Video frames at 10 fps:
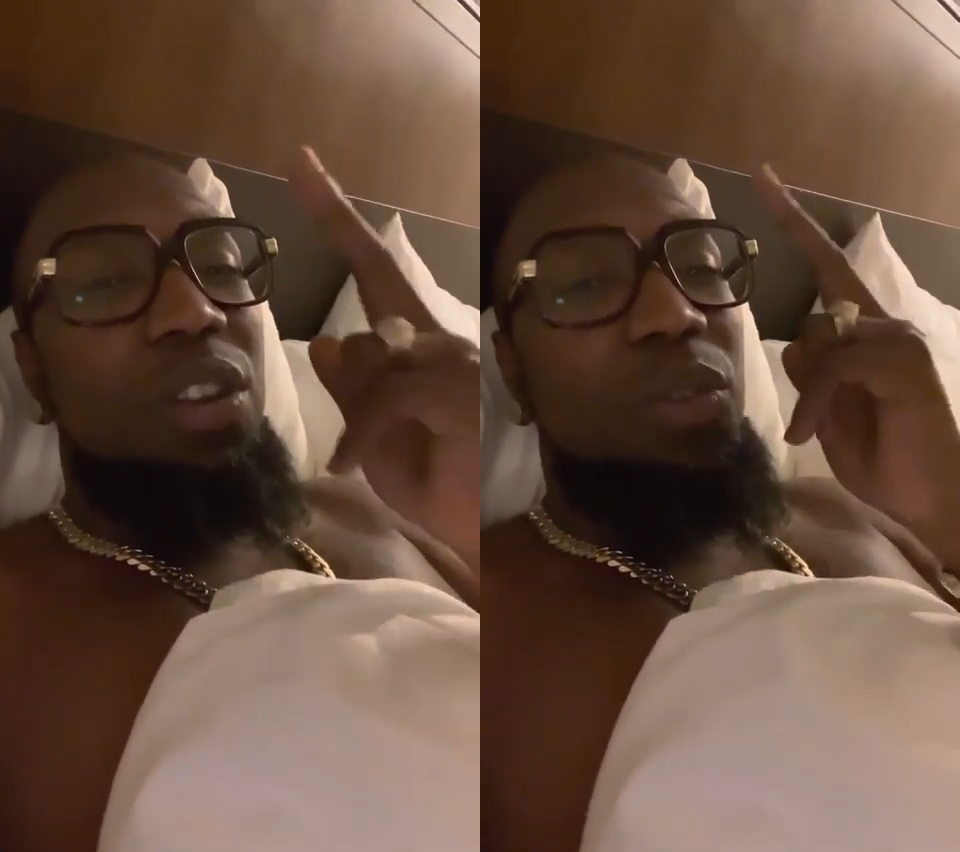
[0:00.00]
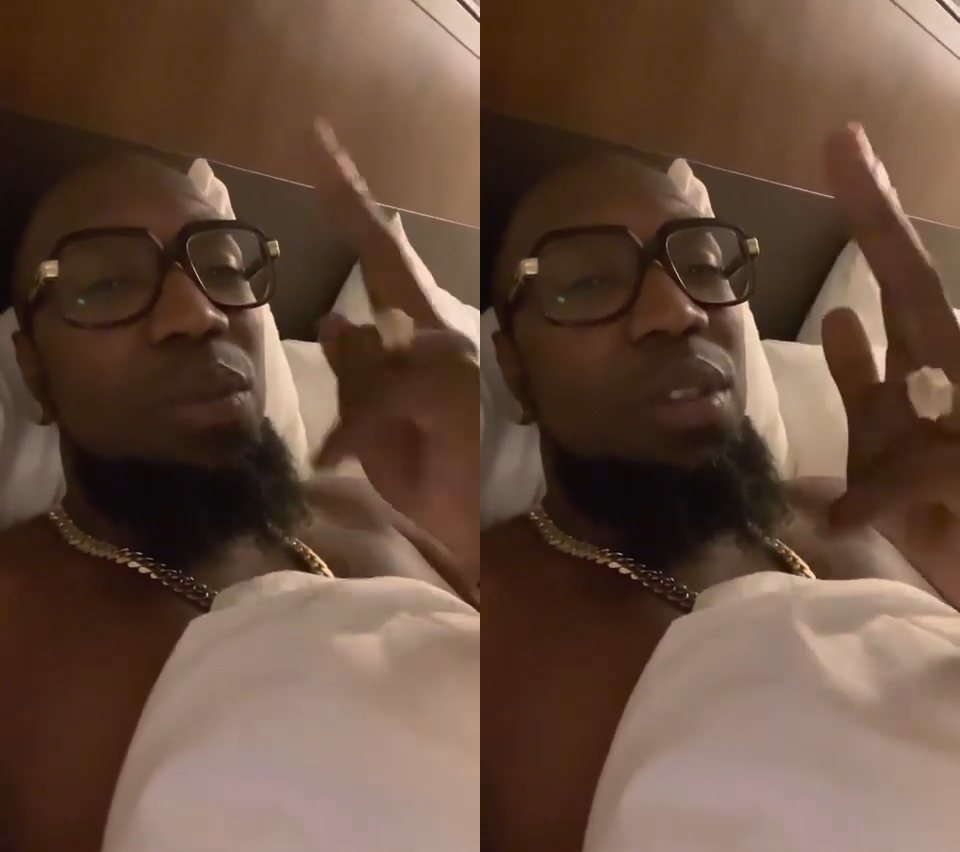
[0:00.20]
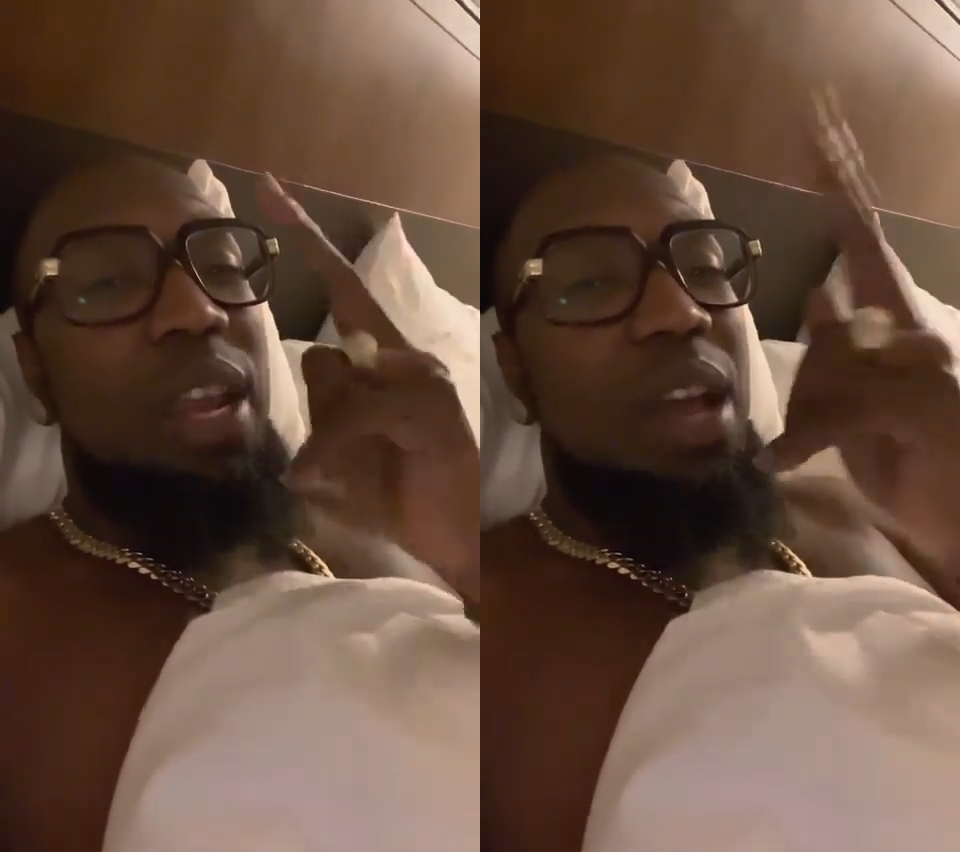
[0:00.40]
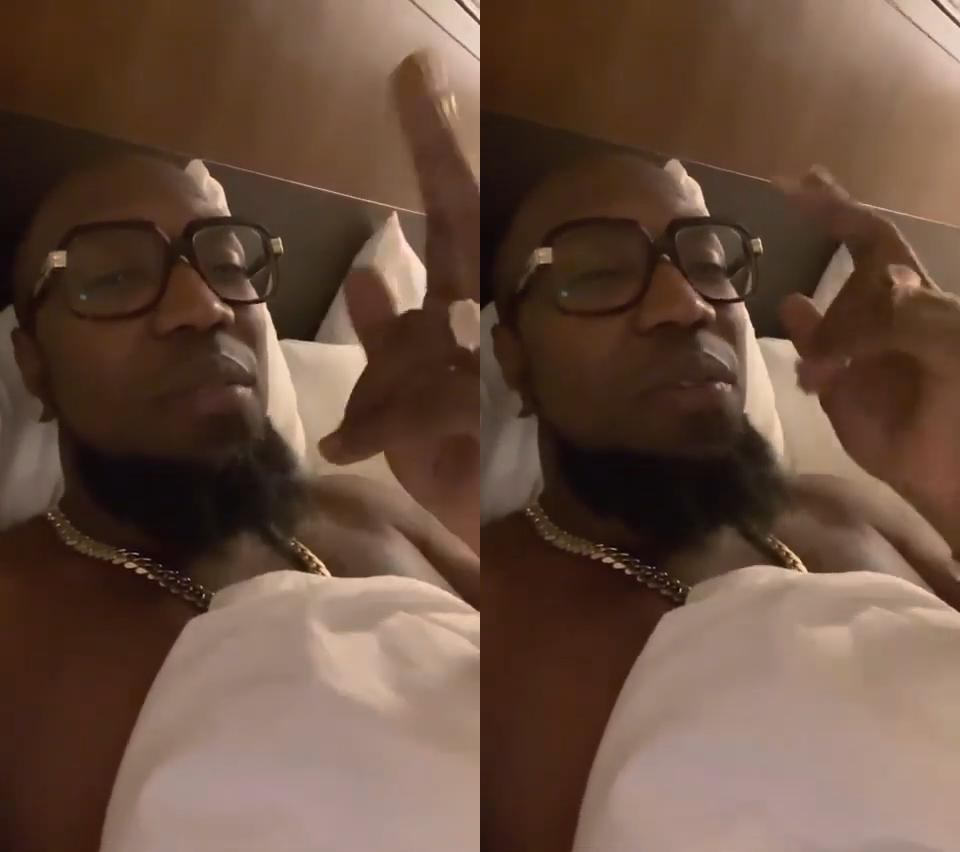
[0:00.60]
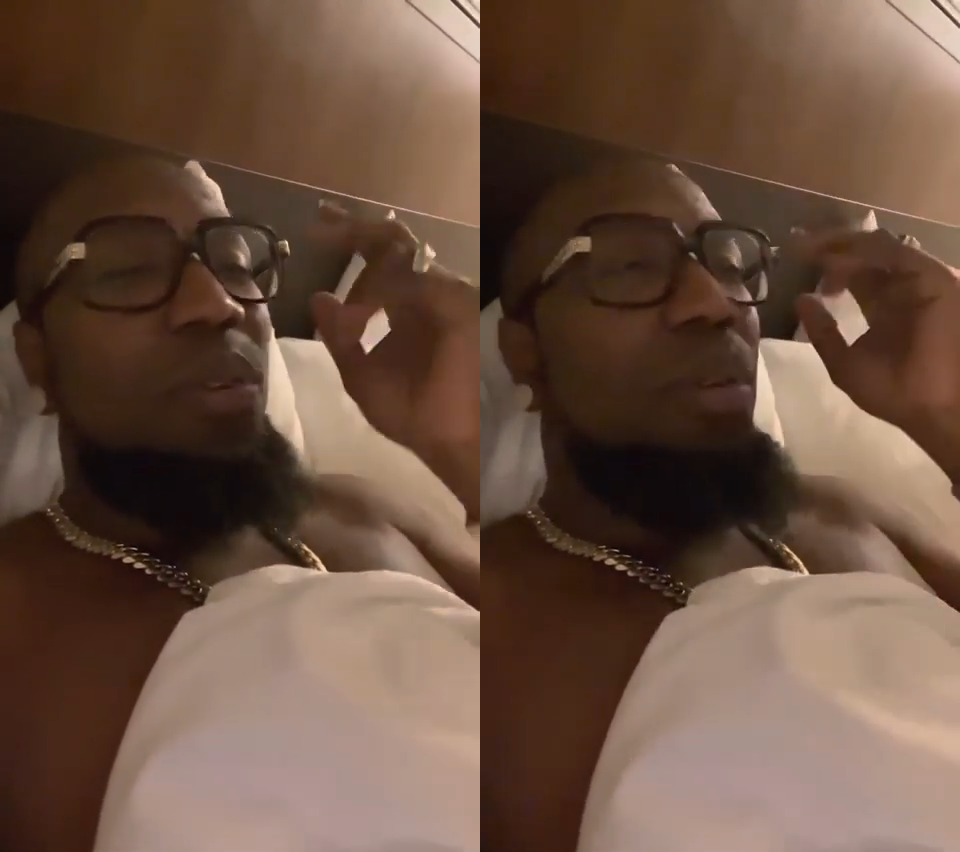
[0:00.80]
to his
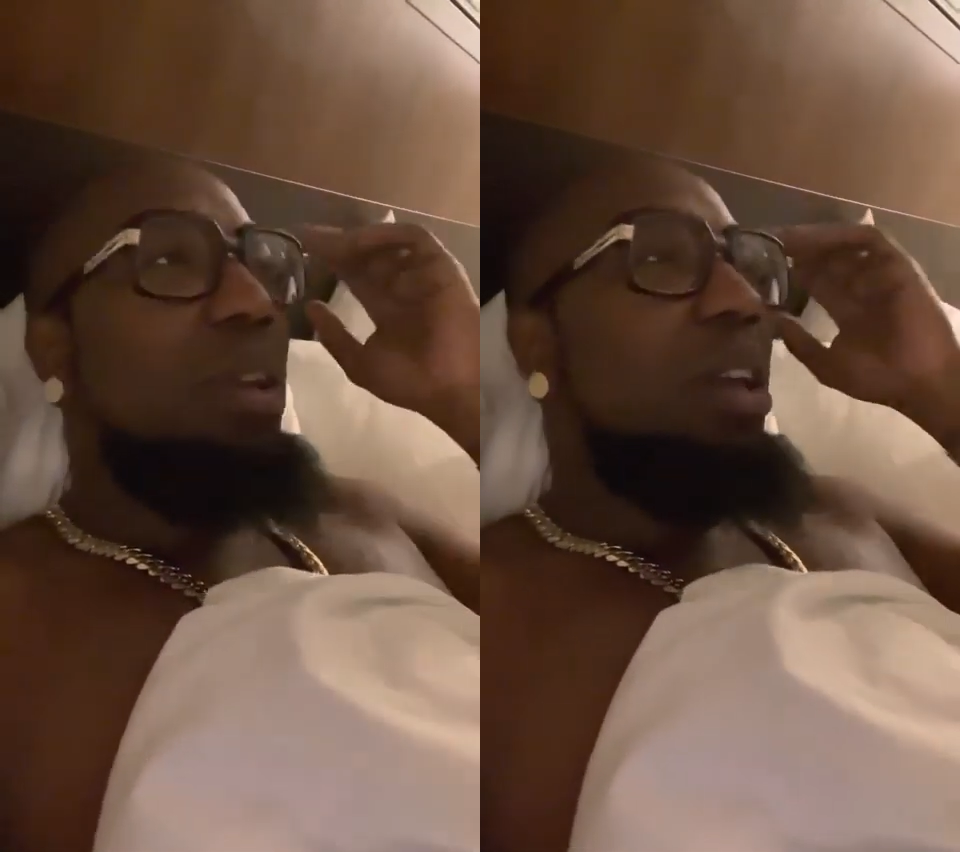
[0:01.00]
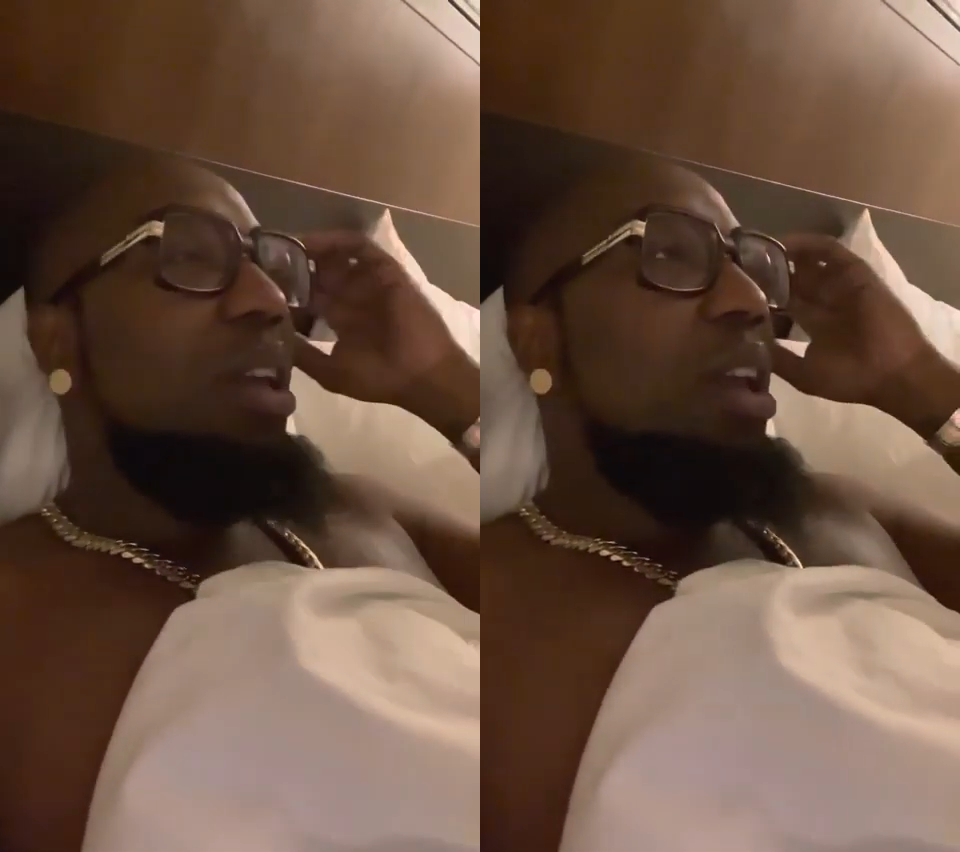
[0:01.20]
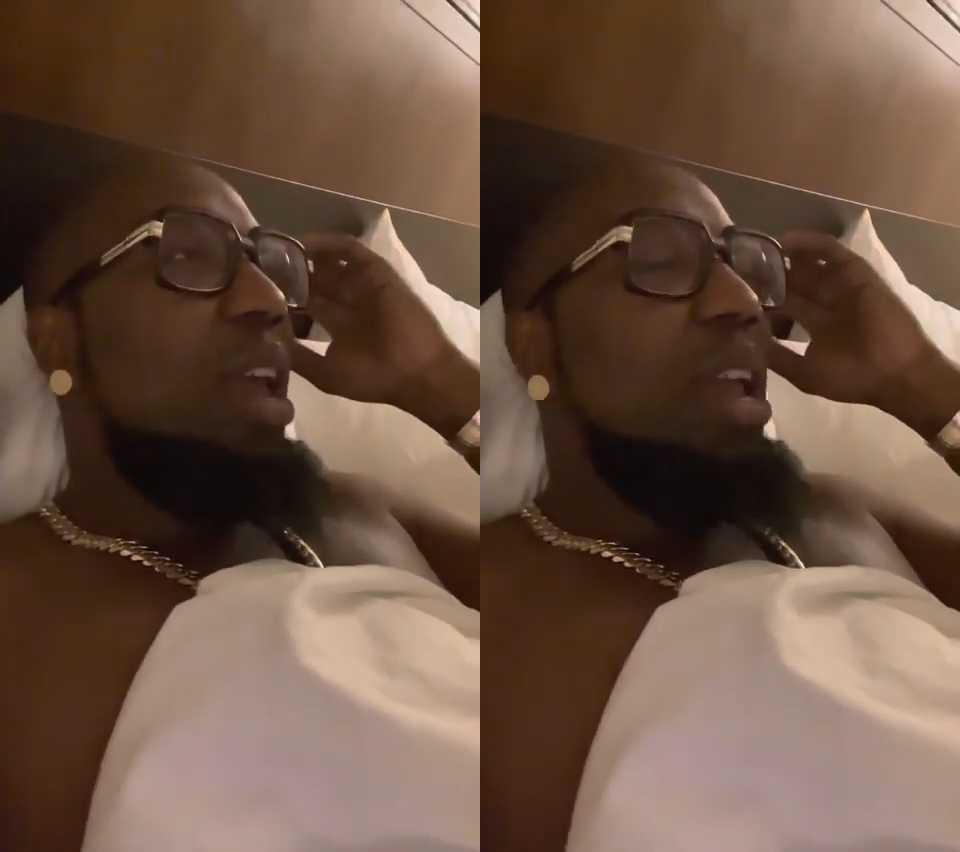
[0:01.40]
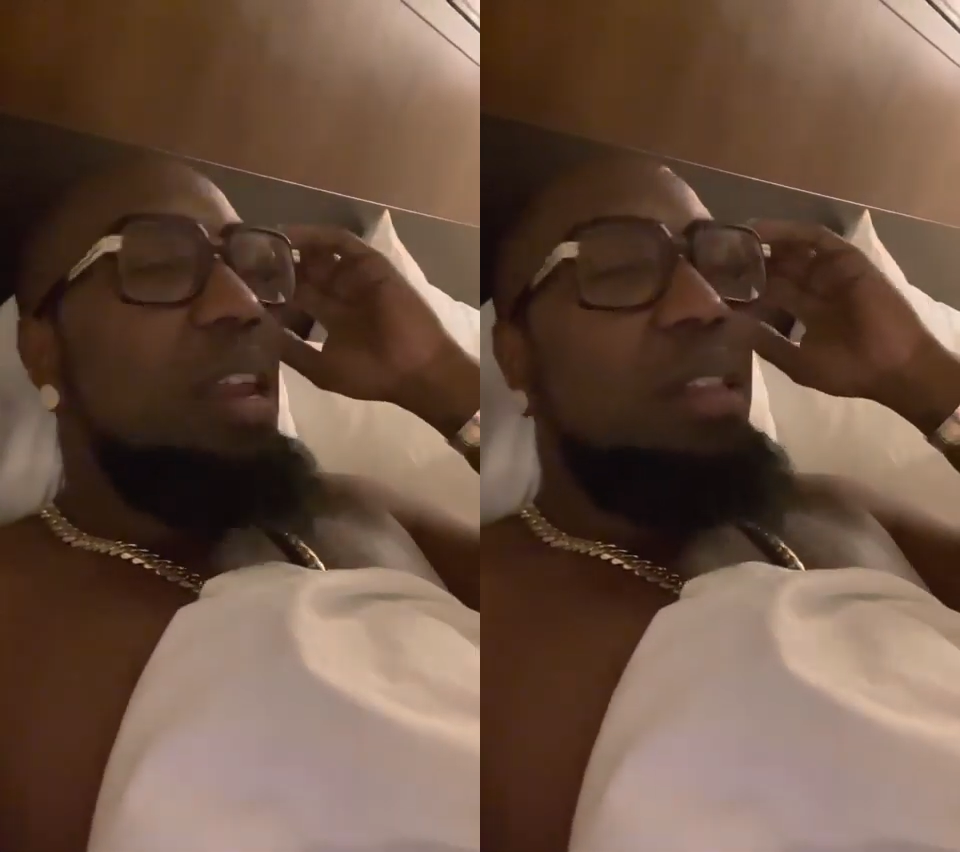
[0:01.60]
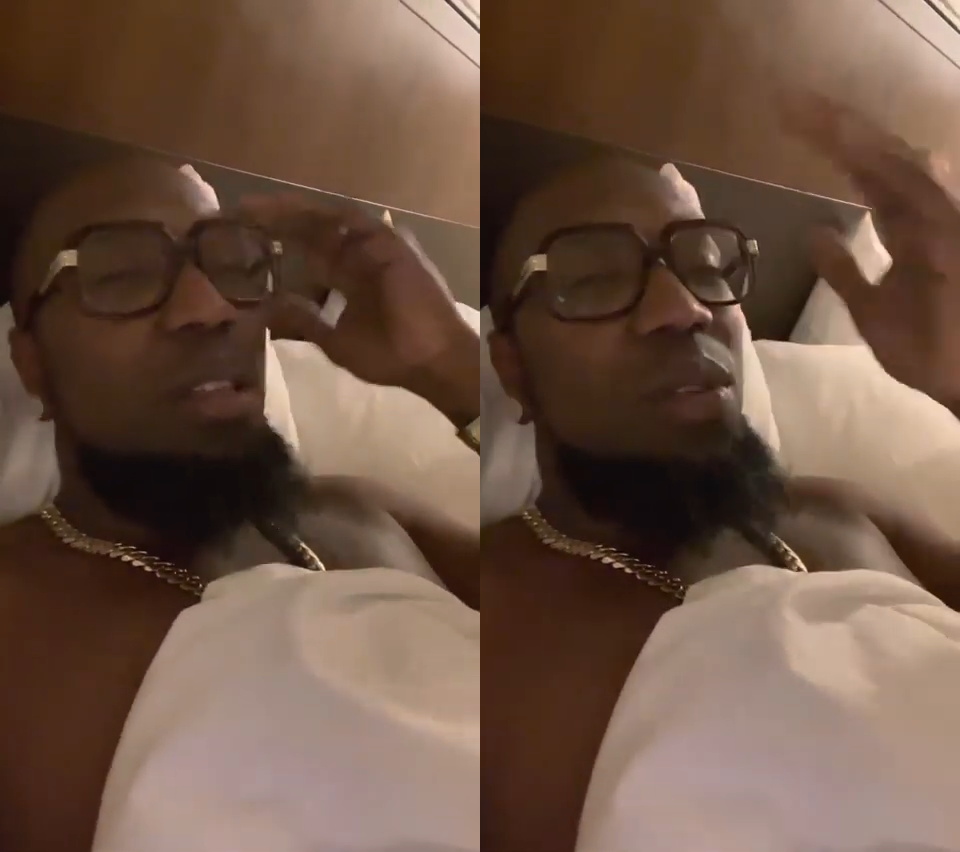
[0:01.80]
downfall. And
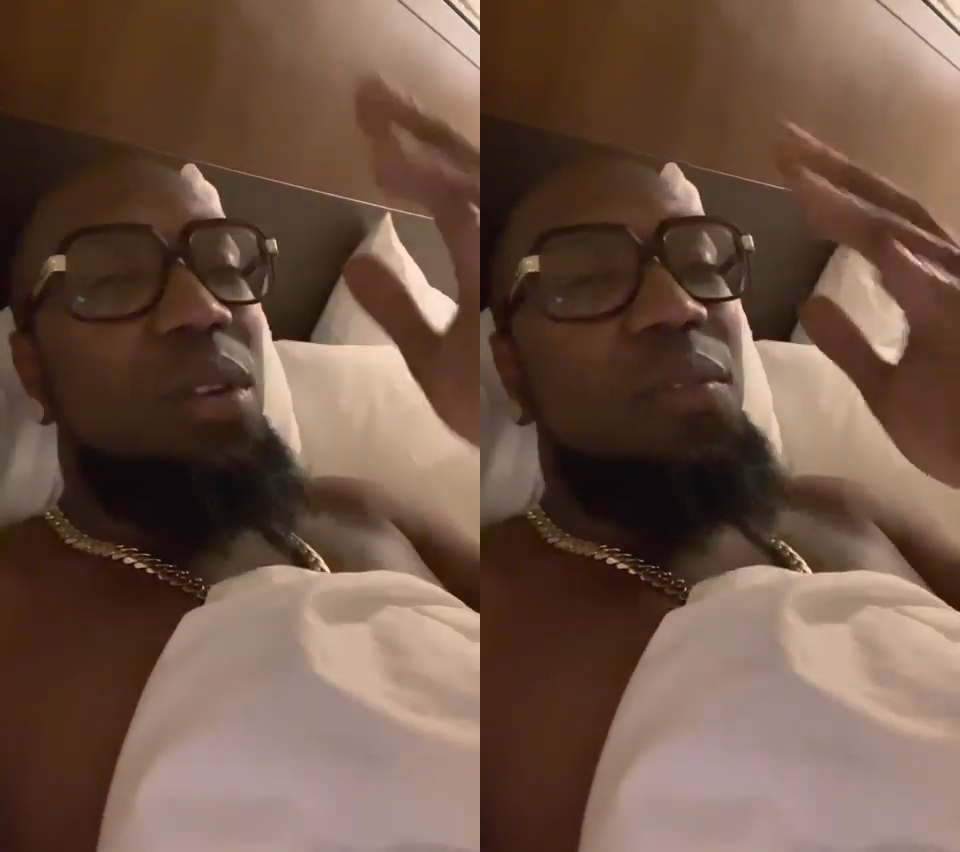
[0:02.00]
this is going